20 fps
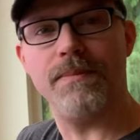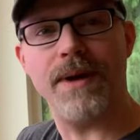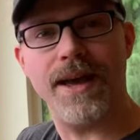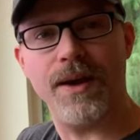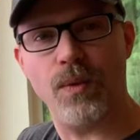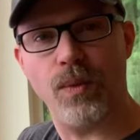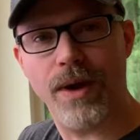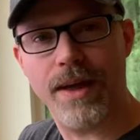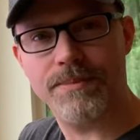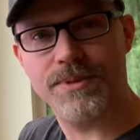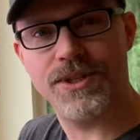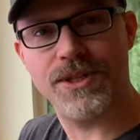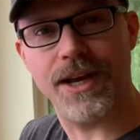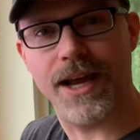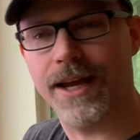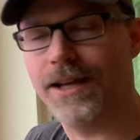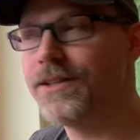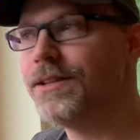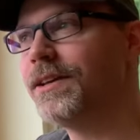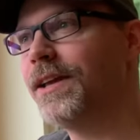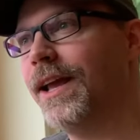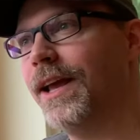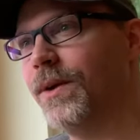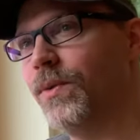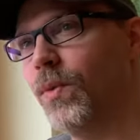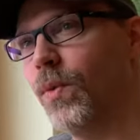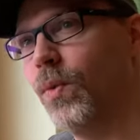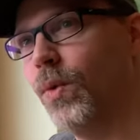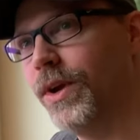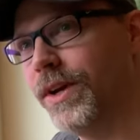my website
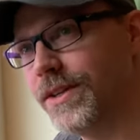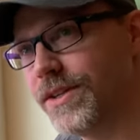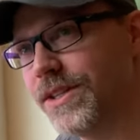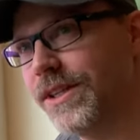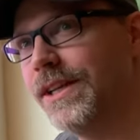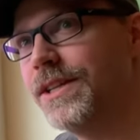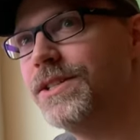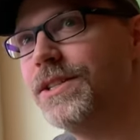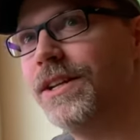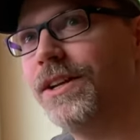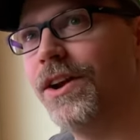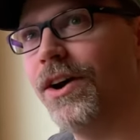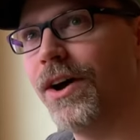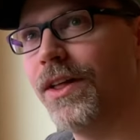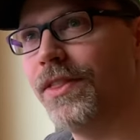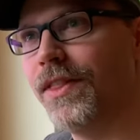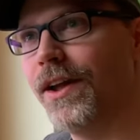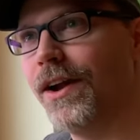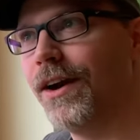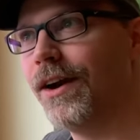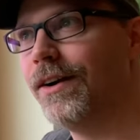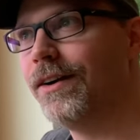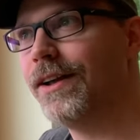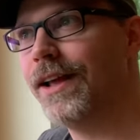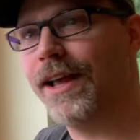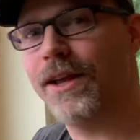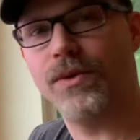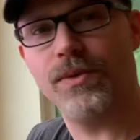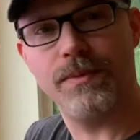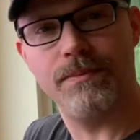and what is listed on there,
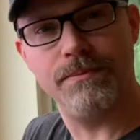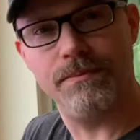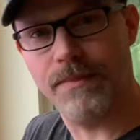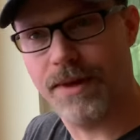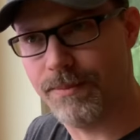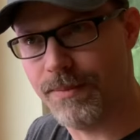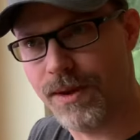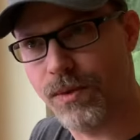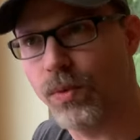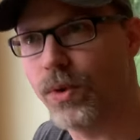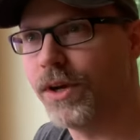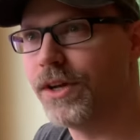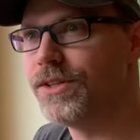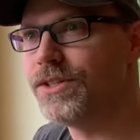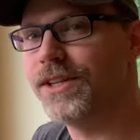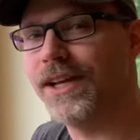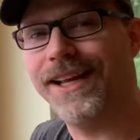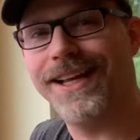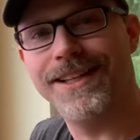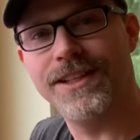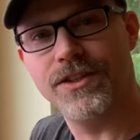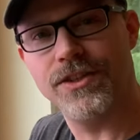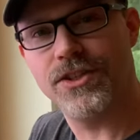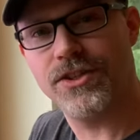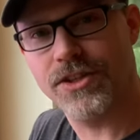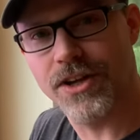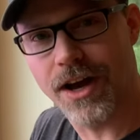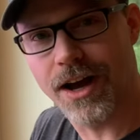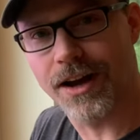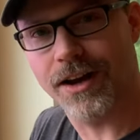and maybe what is in
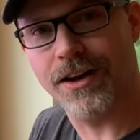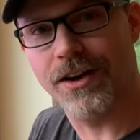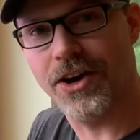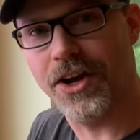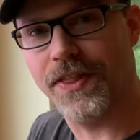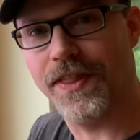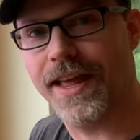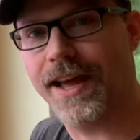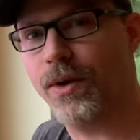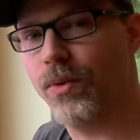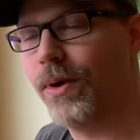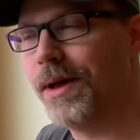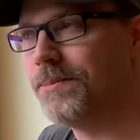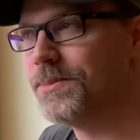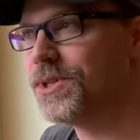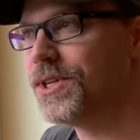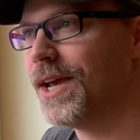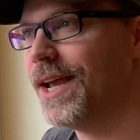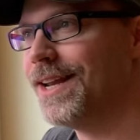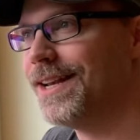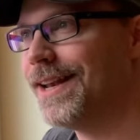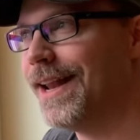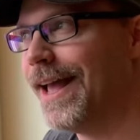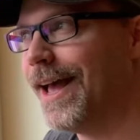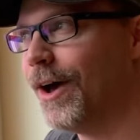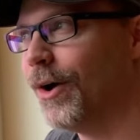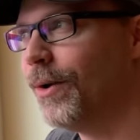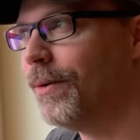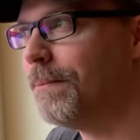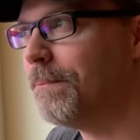stock on that website
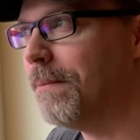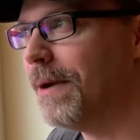now,